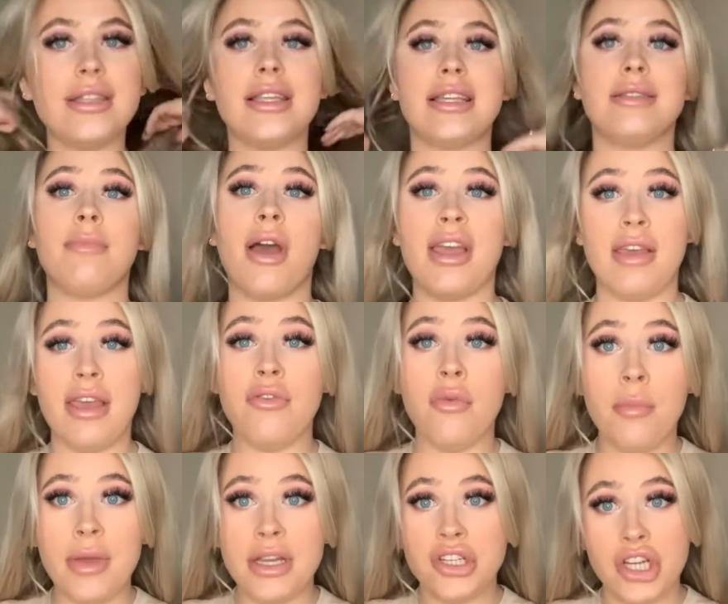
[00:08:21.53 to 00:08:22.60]
things might
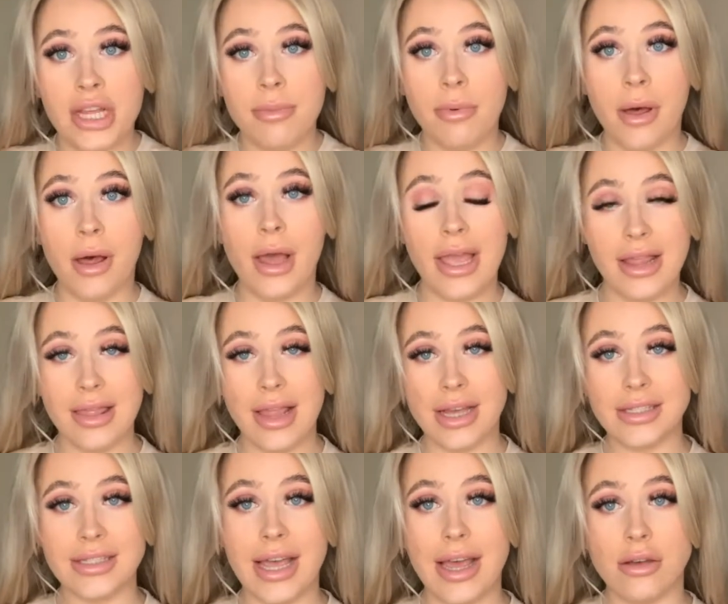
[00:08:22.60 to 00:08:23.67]
even be cheaper in
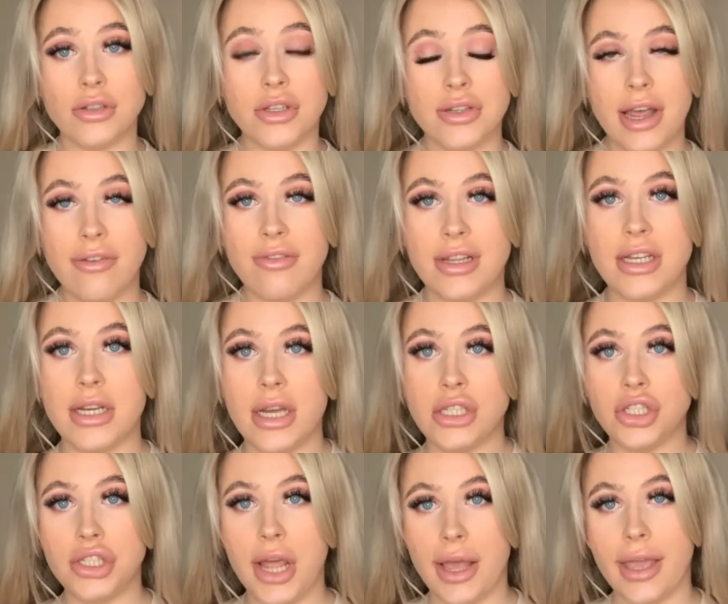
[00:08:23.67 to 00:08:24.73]
that sale, so definitely
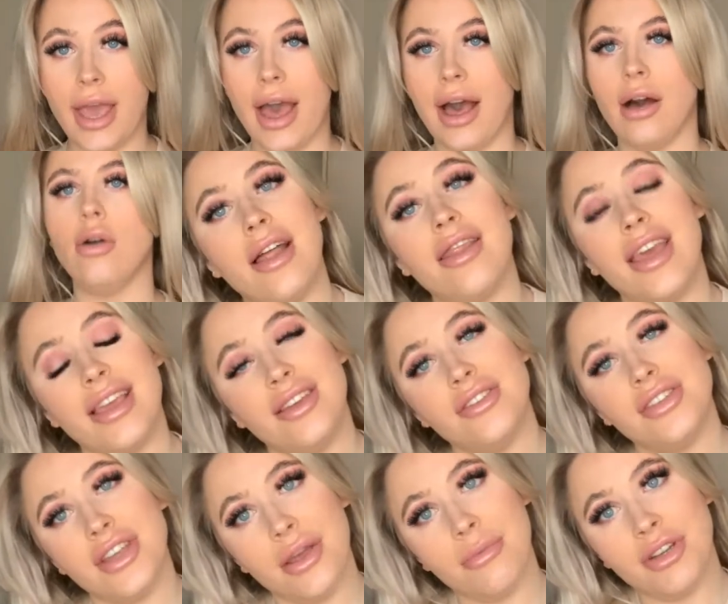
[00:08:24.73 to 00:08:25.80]
check it out. Thank you
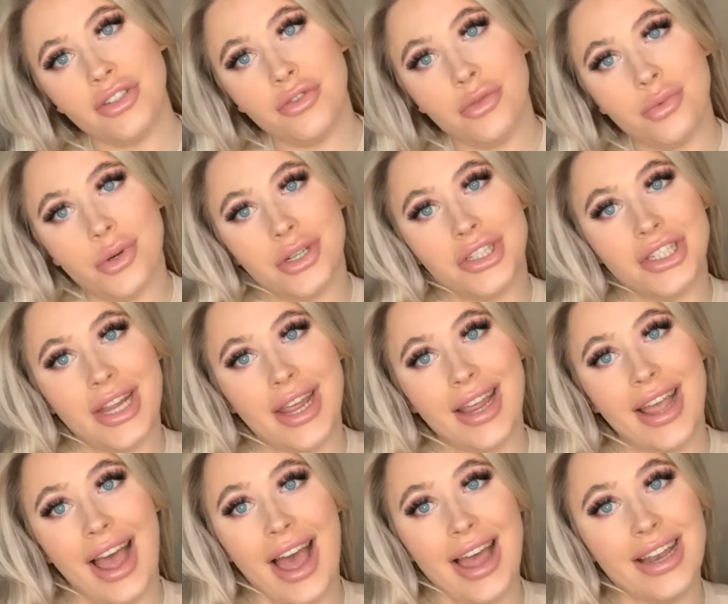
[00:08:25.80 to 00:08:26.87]
so much for
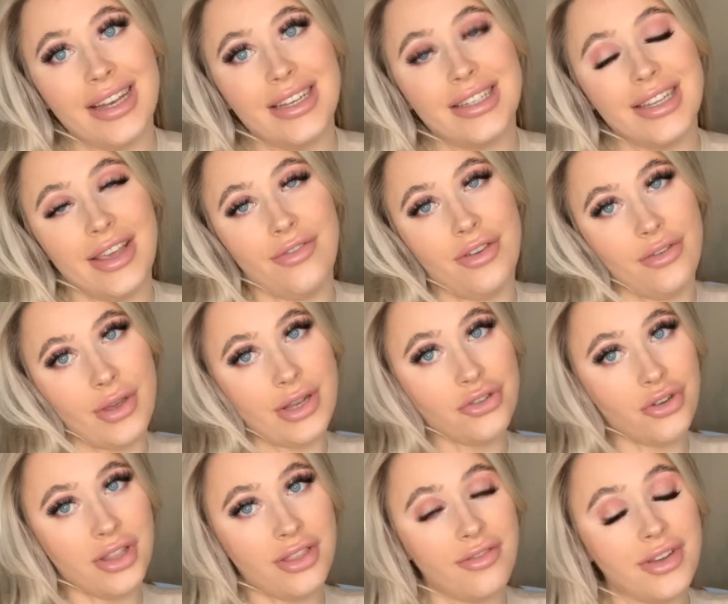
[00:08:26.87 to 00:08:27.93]
watching, and if you
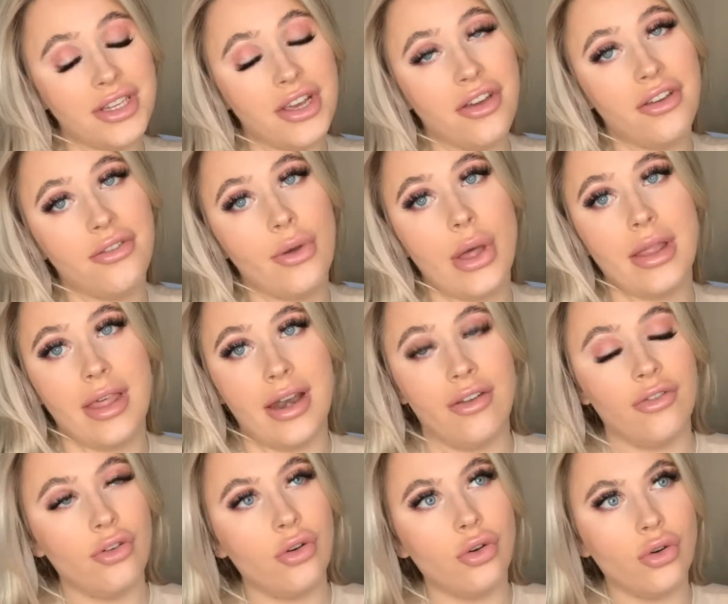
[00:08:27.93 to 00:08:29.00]
enjoyed the video, then
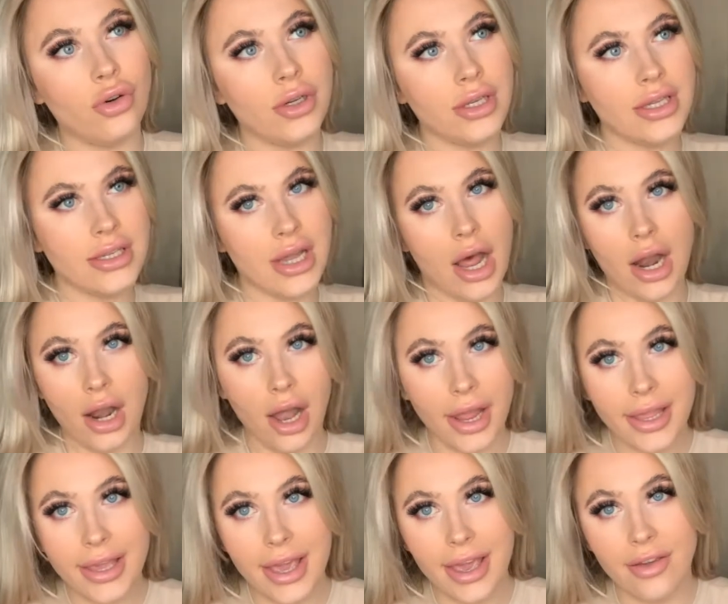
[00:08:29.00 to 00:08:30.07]
of course
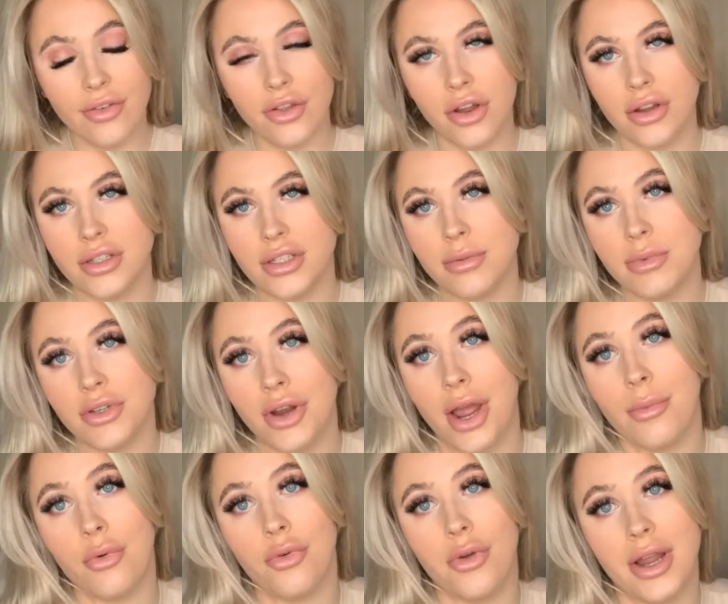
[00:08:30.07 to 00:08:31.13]
like it. If you don't
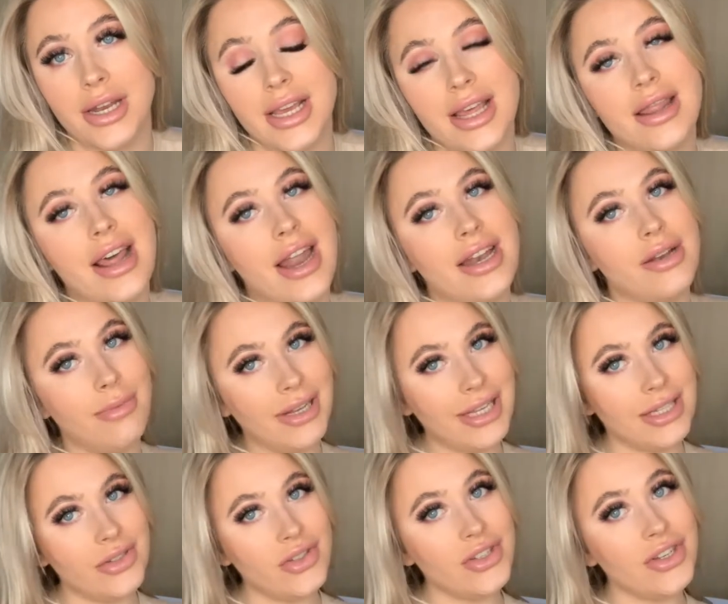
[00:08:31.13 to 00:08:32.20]
subscribe already, then
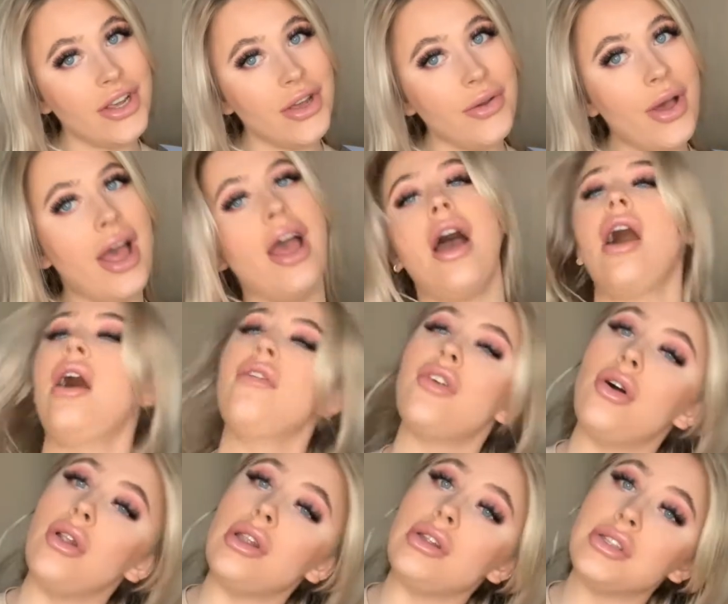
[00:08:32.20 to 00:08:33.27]
please do. I've
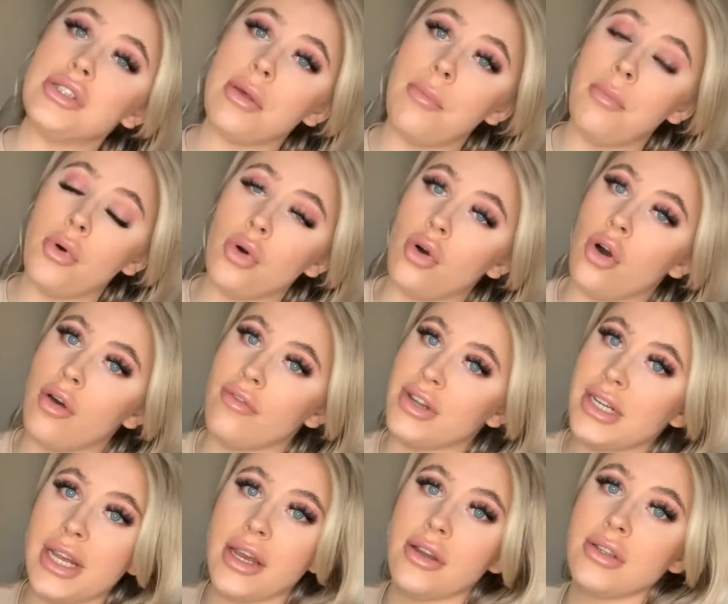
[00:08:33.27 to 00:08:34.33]
got lots more
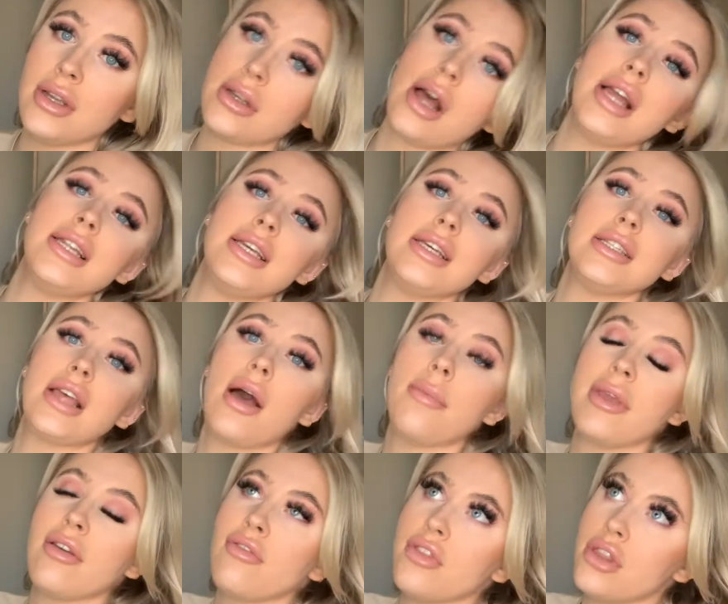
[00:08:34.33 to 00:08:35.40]
video ideas
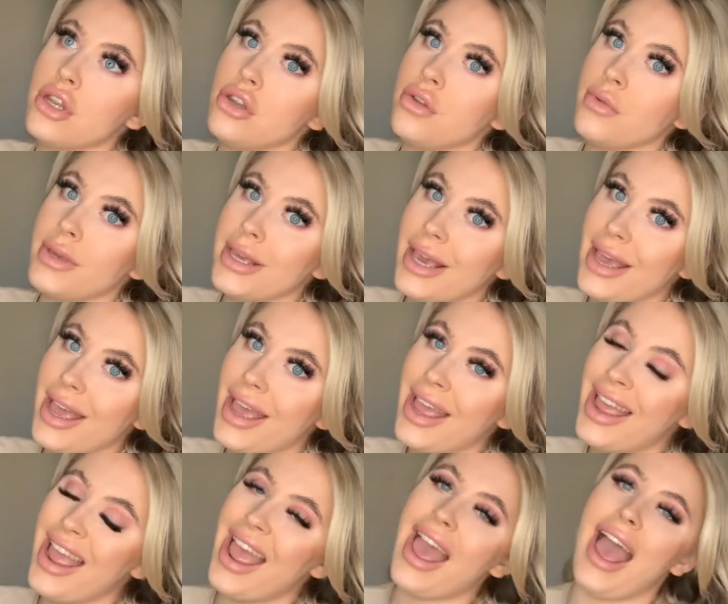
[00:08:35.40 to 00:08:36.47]
coming for the new year,
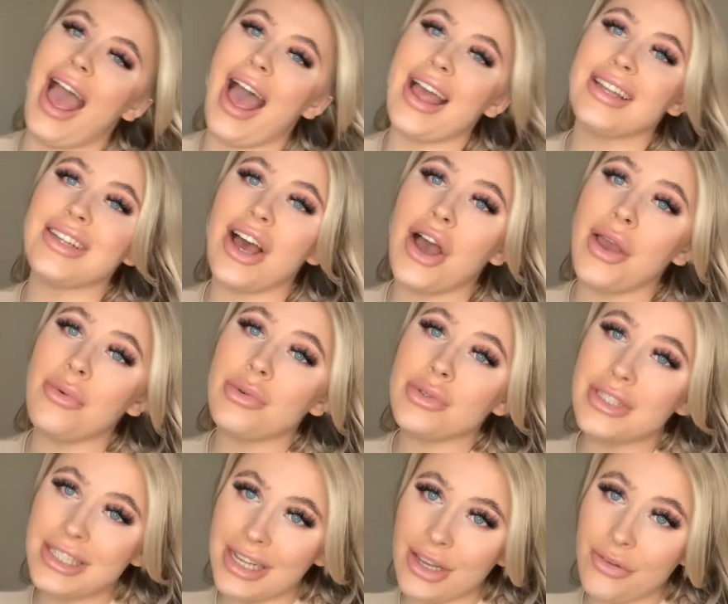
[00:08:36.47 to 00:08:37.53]
and I will
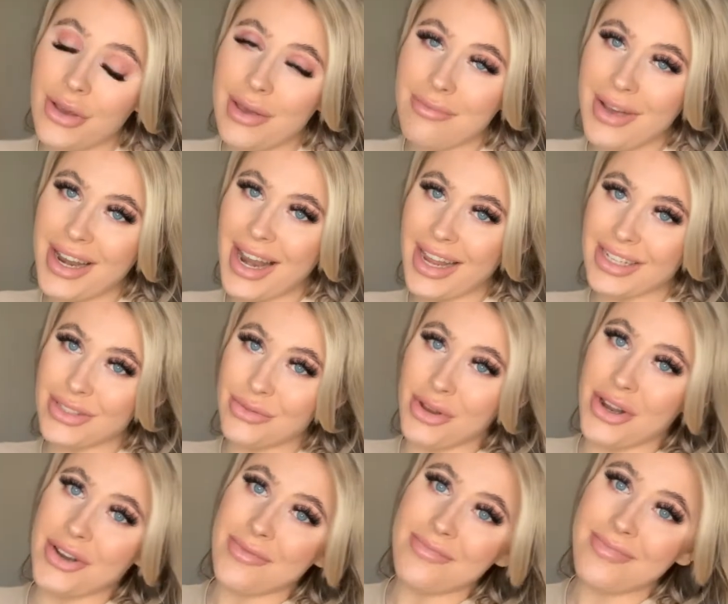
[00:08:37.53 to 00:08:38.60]
see you in my next
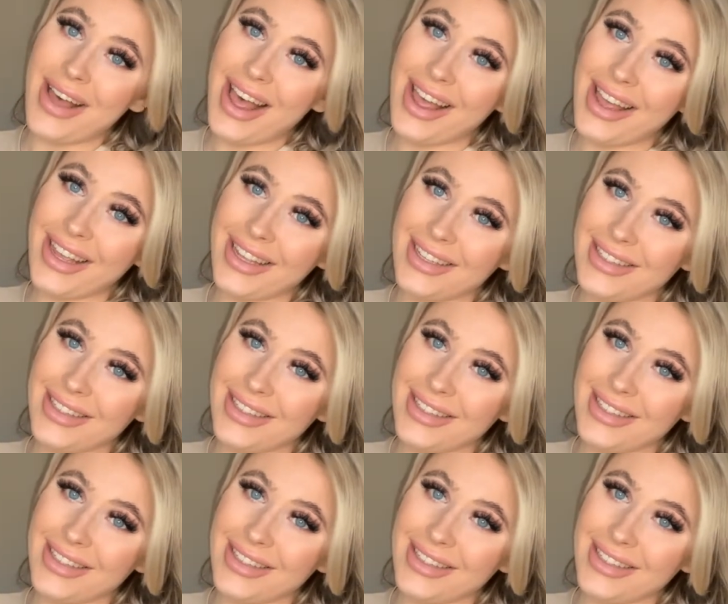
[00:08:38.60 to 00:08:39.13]
one. Bye.